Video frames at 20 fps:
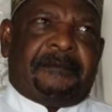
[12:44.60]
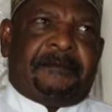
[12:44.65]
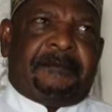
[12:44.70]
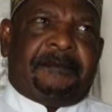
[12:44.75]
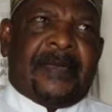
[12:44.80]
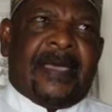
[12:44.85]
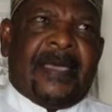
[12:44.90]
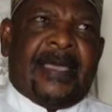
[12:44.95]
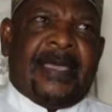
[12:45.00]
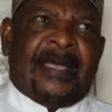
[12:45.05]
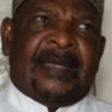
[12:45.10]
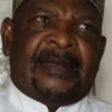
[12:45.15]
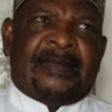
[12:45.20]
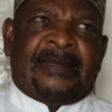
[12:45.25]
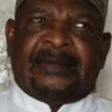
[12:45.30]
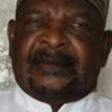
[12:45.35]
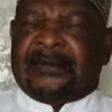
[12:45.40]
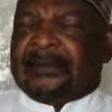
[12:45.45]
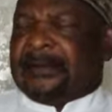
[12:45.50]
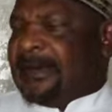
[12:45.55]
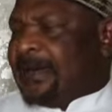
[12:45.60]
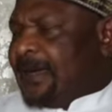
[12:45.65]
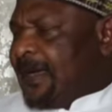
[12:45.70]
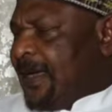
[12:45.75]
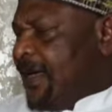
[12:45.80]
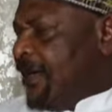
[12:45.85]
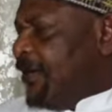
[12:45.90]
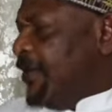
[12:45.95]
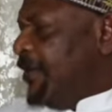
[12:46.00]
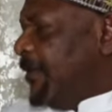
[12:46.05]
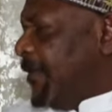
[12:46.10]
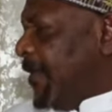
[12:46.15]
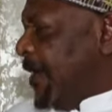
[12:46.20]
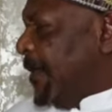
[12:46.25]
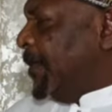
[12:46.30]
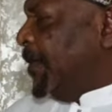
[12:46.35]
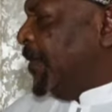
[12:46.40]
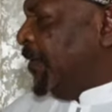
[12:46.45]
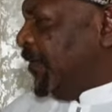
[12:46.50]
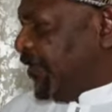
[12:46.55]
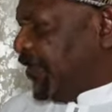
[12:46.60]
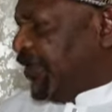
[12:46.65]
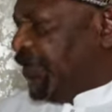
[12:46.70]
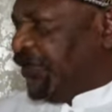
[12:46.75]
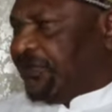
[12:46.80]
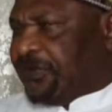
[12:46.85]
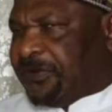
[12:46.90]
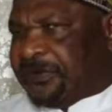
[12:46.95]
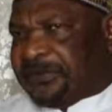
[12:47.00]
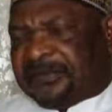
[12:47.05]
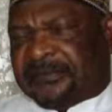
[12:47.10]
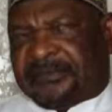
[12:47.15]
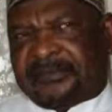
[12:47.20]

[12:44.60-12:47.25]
paid a kind of appreciation